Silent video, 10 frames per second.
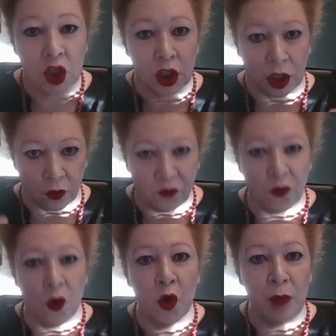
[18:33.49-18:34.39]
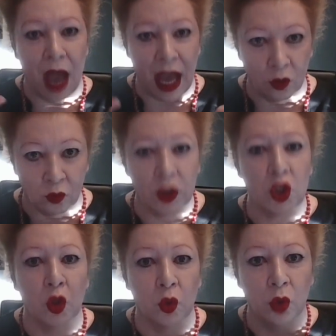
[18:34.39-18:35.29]
to confirm an
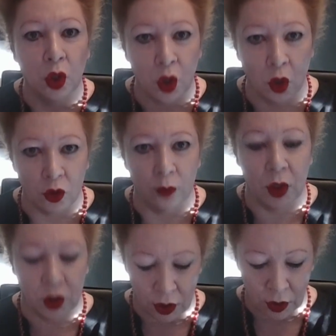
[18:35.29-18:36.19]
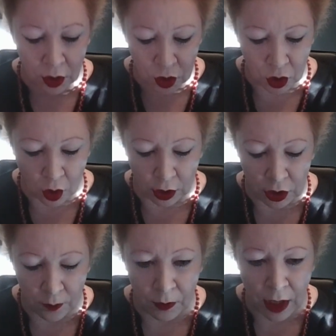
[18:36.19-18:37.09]
original contribution to
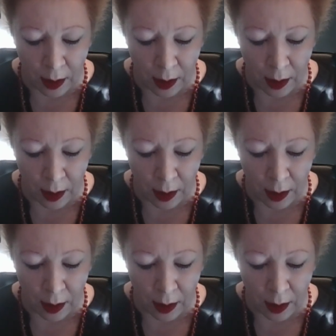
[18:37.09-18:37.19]
knowledge.